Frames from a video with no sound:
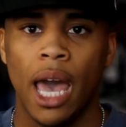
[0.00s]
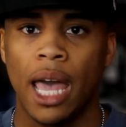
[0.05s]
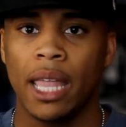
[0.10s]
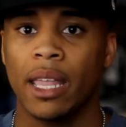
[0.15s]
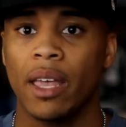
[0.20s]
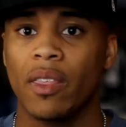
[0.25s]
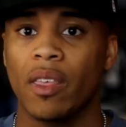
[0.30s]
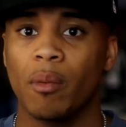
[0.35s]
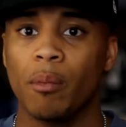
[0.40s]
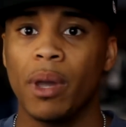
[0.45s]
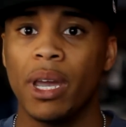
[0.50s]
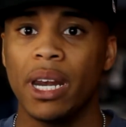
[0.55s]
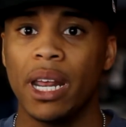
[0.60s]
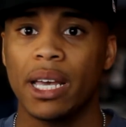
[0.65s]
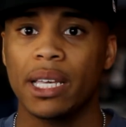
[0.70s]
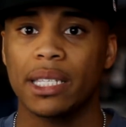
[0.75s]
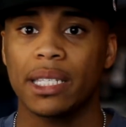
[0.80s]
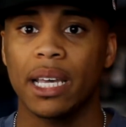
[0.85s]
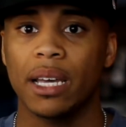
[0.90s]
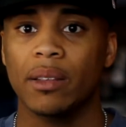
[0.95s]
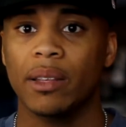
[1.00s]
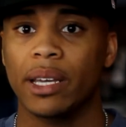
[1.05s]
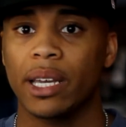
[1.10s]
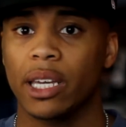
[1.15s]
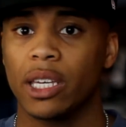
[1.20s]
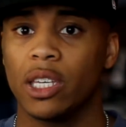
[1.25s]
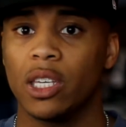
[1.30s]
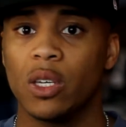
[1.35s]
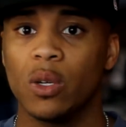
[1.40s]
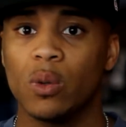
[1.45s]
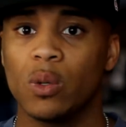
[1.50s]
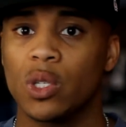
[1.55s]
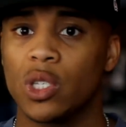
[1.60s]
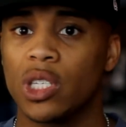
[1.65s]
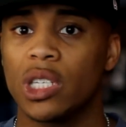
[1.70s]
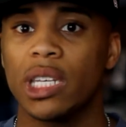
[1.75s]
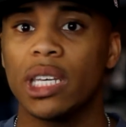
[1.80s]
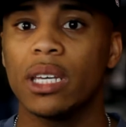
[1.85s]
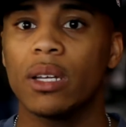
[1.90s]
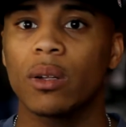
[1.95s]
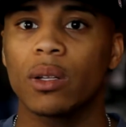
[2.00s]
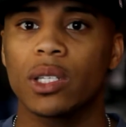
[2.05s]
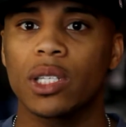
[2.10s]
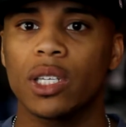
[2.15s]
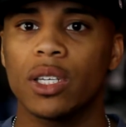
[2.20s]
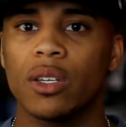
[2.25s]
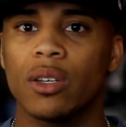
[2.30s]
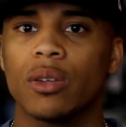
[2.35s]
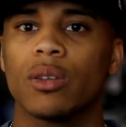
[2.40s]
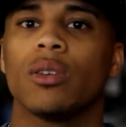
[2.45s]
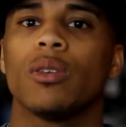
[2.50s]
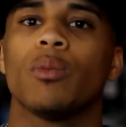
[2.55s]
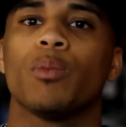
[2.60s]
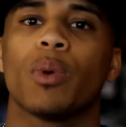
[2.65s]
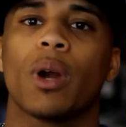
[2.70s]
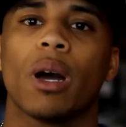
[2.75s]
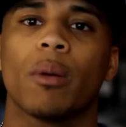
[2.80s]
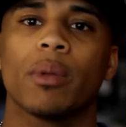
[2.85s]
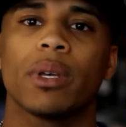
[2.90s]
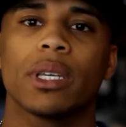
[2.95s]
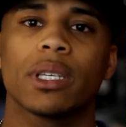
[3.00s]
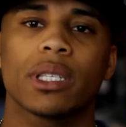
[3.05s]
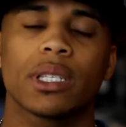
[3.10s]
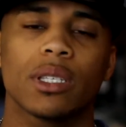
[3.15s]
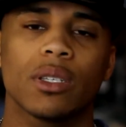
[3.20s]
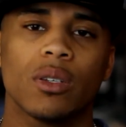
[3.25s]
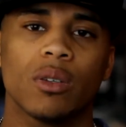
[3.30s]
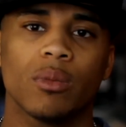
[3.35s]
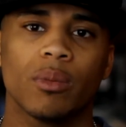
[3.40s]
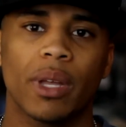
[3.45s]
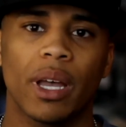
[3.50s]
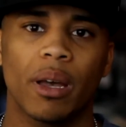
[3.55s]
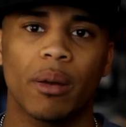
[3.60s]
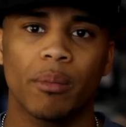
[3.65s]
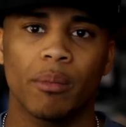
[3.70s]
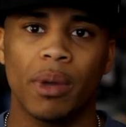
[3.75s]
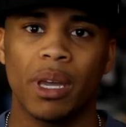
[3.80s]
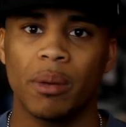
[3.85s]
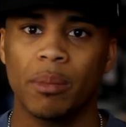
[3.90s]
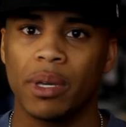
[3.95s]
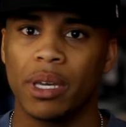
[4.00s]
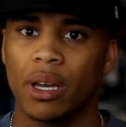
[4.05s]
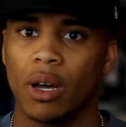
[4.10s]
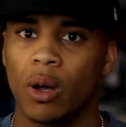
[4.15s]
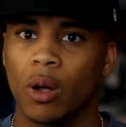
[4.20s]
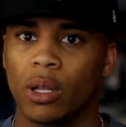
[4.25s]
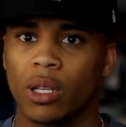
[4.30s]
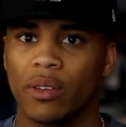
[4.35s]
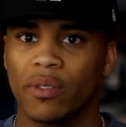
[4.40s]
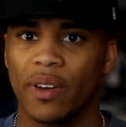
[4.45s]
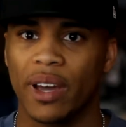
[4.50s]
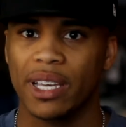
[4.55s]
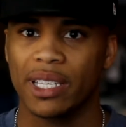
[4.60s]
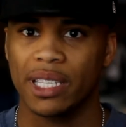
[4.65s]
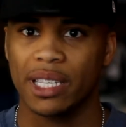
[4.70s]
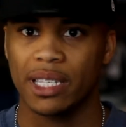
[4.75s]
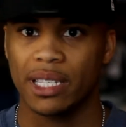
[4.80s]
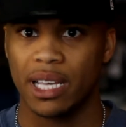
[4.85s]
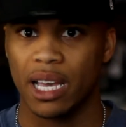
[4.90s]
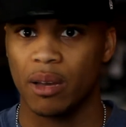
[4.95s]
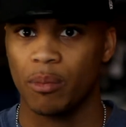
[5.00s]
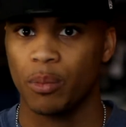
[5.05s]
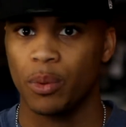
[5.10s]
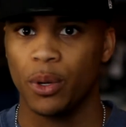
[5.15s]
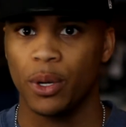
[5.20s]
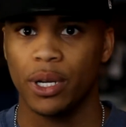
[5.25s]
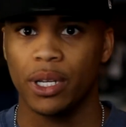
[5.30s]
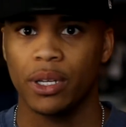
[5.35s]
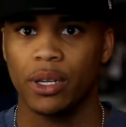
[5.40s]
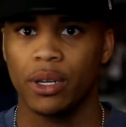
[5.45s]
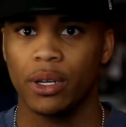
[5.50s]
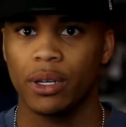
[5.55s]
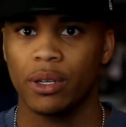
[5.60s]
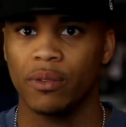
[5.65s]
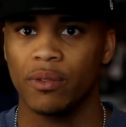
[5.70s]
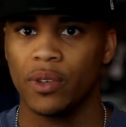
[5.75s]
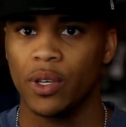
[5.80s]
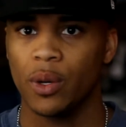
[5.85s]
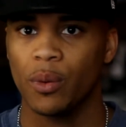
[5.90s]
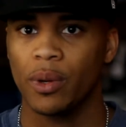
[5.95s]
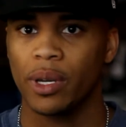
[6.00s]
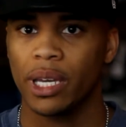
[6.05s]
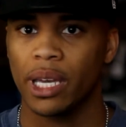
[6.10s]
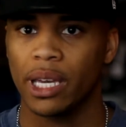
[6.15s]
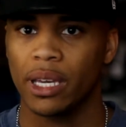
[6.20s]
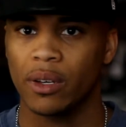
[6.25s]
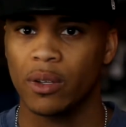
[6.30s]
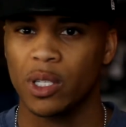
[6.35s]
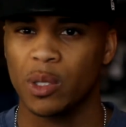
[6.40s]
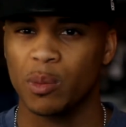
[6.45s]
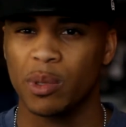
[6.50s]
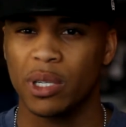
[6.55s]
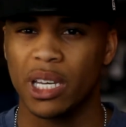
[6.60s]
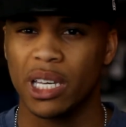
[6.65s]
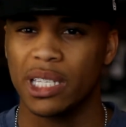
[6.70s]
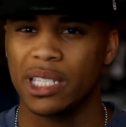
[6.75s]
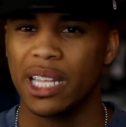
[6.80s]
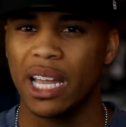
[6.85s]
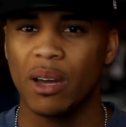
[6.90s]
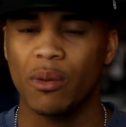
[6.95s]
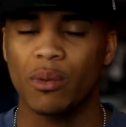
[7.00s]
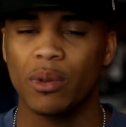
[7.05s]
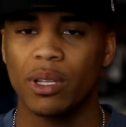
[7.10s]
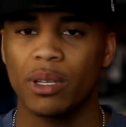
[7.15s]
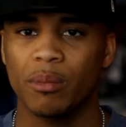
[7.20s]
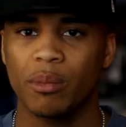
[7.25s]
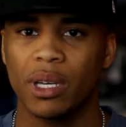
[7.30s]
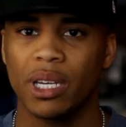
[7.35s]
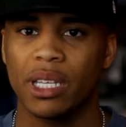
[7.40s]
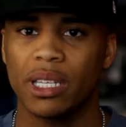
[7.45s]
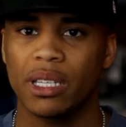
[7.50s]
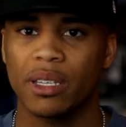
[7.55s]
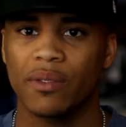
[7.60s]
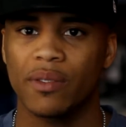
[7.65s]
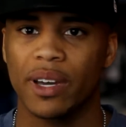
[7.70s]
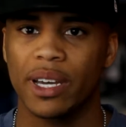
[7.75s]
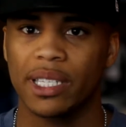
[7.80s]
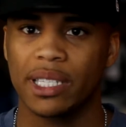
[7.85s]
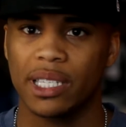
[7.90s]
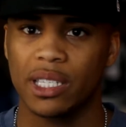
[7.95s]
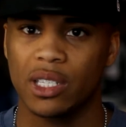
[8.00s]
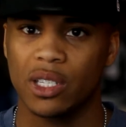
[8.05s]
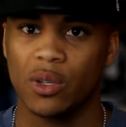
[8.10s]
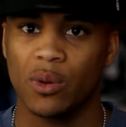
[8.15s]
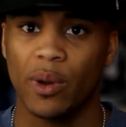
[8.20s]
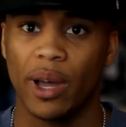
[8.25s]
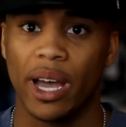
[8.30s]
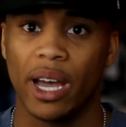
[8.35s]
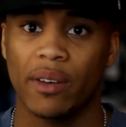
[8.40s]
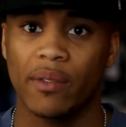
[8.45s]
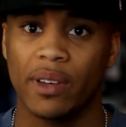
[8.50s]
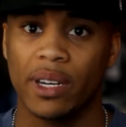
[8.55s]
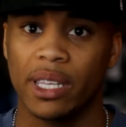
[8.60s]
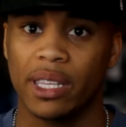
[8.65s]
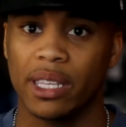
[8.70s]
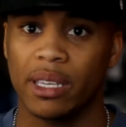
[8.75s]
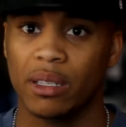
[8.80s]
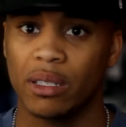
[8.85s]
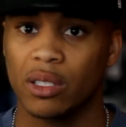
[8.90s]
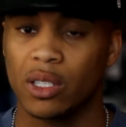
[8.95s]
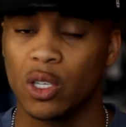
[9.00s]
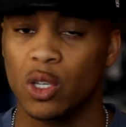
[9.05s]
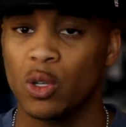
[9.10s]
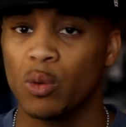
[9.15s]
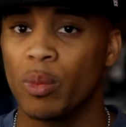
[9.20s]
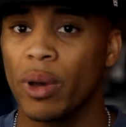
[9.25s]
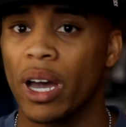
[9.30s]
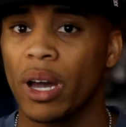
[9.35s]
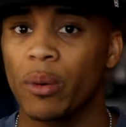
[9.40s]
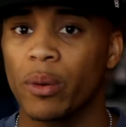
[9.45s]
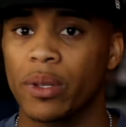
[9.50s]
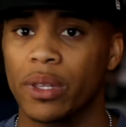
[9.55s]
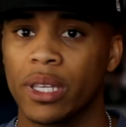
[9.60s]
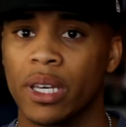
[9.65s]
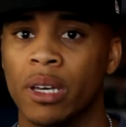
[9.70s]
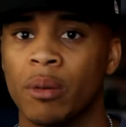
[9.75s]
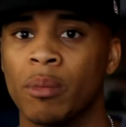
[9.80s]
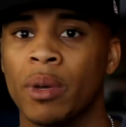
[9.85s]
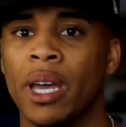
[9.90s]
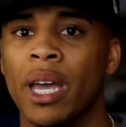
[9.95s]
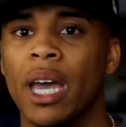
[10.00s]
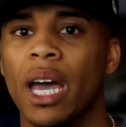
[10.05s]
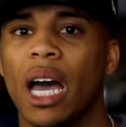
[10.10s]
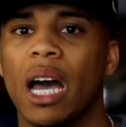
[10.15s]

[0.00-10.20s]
And now that may not sound like a huge deal to you. You probably assume that maybe all devices have pretty good viewing angles, because not really many devices do have anything too bad with them.